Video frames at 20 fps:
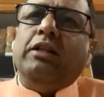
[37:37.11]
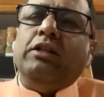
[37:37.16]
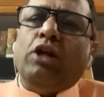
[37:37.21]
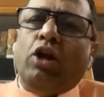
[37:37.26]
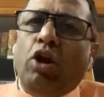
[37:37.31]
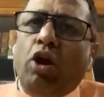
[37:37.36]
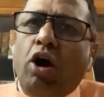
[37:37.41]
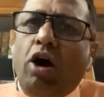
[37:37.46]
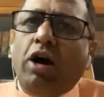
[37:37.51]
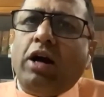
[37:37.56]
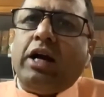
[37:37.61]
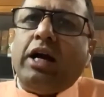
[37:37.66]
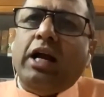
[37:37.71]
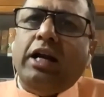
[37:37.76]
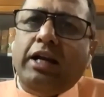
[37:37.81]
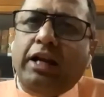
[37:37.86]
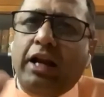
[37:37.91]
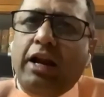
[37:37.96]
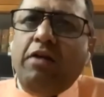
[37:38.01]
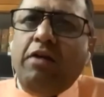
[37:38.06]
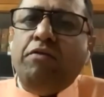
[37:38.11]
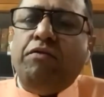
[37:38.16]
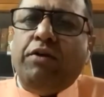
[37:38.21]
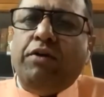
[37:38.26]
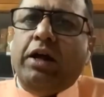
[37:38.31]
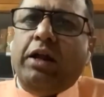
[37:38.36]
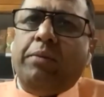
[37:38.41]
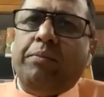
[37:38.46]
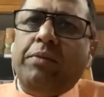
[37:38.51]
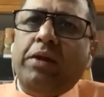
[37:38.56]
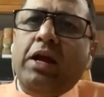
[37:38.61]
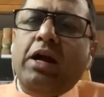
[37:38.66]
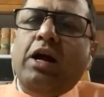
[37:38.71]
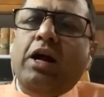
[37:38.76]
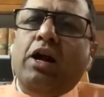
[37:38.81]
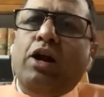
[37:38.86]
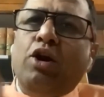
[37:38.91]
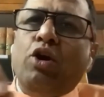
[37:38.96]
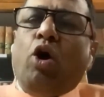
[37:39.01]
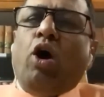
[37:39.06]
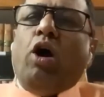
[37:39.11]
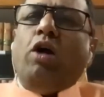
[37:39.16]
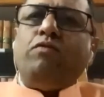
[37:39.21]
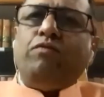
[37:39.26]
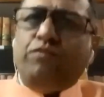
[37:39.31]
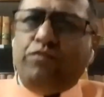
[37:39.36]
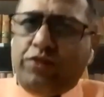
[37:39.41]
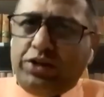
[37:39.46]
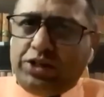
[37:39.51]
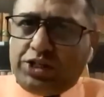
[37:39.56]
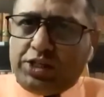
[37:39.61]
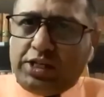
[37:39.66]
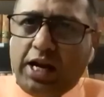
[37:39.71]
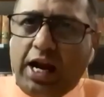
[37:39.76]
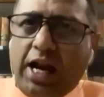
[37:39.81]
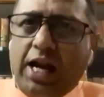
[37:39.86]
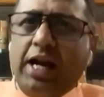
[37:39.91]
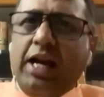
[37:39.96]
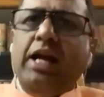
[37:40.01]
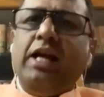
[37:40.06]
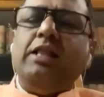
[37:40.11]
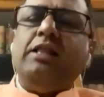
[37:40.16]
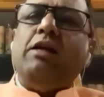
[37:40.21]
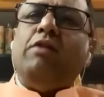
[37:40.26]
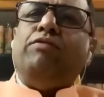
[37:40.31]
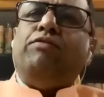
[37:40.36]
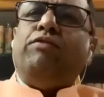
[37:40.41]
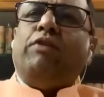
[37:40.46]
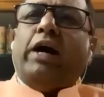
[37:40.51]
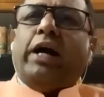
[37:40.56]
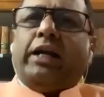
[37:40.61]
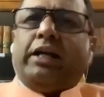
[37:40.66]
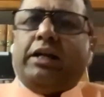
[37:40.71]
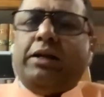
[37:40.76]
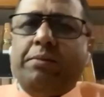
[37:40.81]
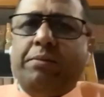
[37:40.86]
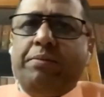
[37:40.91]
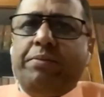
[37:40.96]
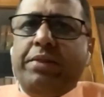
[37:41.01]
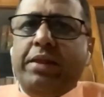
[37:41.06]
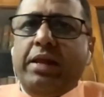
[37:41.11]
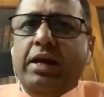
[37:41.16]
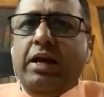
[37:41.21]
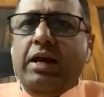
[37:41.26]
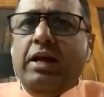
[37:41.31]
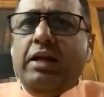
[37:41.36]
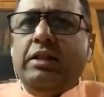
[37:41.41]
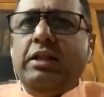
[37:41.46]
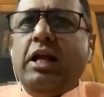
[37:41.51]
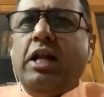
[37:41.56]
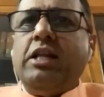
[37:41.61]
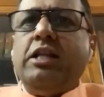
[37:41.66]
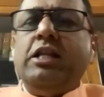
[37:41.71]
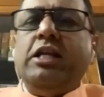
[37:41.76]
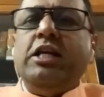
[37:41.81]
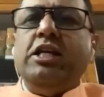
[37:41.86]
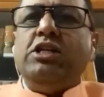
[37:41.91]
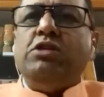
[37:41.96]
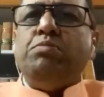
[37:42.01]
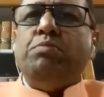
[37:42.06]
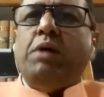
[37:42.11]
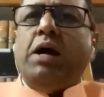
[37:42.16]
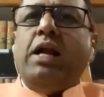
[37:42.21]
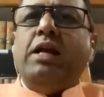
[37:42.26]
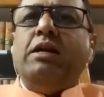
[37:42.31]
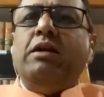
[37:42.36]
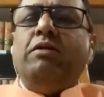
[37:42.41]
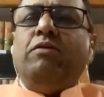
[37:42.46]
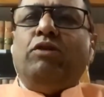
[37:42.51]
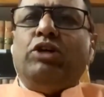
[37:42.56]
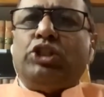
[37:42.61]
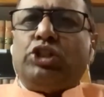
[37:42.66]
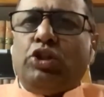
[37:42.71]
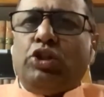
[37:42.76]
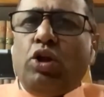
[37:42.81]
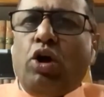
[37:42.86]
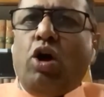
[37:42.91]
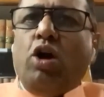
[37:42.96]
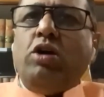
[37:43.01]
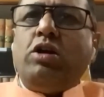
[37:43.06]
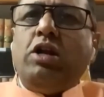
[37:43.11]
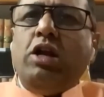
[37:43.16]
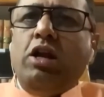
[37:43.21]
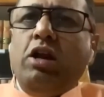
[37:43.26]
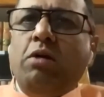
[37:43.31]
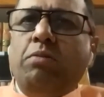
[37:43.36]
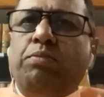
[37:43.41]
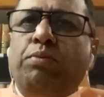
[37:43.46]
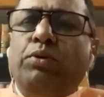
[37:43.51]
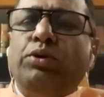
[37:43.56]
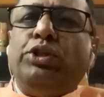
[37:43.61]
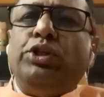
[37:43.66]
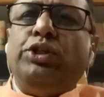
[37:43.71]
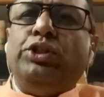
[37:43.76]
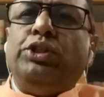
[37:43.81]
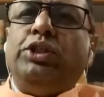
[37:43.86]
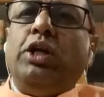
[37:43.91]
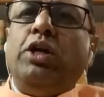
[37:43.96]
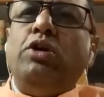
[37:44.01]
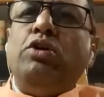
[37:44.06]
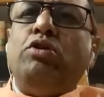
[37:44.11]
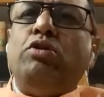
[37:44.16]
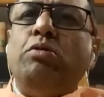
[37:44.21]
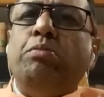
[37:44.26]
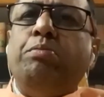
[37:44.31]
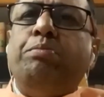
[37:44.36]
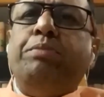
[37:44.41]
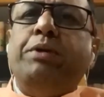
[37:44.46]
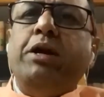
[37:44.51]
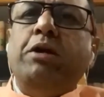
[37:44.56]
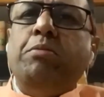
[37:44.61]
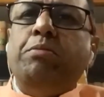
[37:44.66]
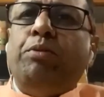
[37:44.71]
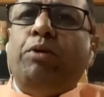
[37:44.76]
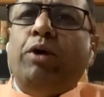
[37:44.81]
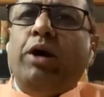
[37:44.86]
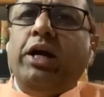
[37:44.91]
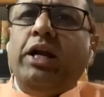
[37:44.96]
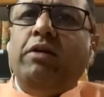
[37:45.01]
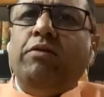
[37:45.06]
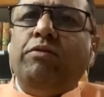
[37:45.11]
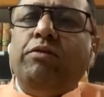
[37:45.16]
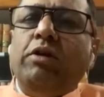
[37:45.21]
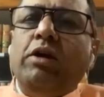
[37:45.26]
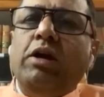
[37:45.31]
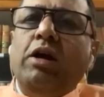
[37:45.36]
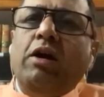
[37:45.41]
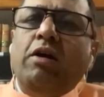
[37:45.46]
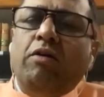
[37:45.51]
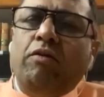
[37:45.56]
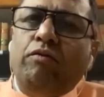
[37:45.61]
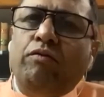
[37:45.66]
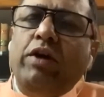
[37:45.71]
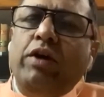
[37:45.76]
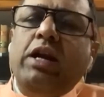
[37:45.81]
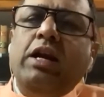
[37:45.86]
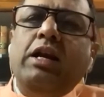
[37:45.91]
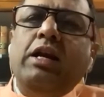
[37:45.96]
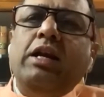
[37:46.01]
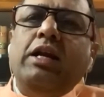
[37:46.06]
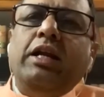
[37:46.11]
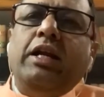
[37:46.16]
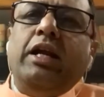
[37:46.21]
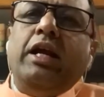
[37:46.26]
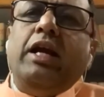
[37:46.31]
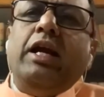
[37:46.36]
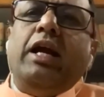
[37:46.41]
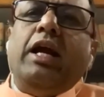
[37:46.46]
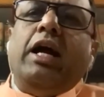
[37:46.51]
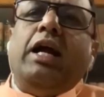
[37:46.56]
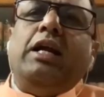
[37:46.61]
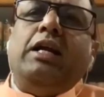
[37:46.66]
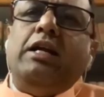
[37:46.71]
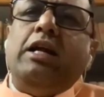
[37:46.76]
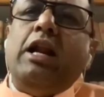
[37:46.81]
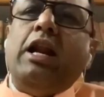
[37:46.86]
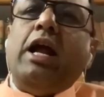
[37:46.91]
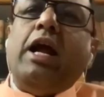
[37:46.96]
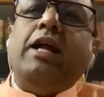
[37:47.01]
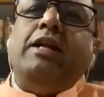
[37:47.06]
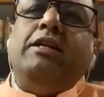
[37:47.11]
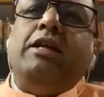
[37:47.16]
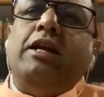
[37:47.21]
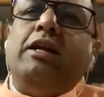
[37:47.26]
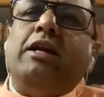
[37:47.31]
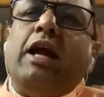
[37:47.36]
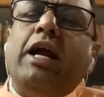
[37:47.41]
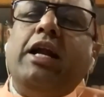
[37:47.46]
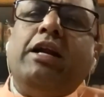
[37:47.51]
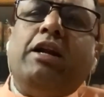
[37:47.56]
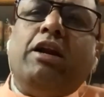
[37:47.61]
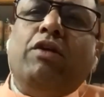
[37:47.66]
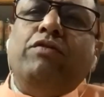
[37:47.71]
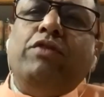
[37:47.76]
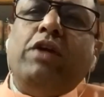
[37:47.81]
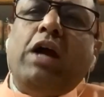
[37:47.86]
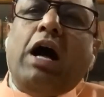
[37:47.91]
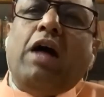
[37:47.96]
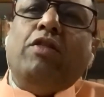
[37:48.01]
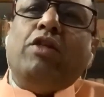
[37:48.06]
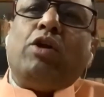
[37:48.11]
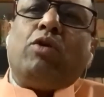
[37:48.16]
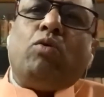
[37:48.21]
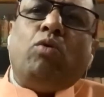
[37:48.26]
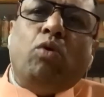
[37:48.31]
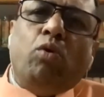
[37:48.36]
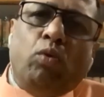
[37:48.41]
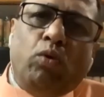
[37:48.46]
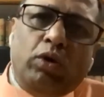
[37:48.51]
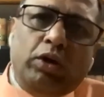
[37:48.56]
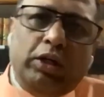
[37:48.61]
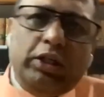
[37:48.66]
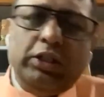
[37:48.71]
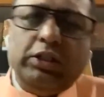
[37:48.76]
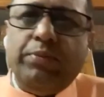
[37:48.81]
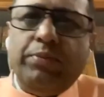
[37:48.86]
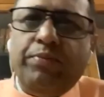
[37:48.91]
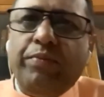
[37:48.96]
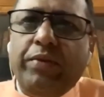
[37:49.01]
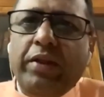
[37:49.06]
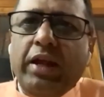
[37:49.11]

The law can infer, notwithstanding the fact that this man was not in a position to pinpoint when he had denied the title of the other co-owners.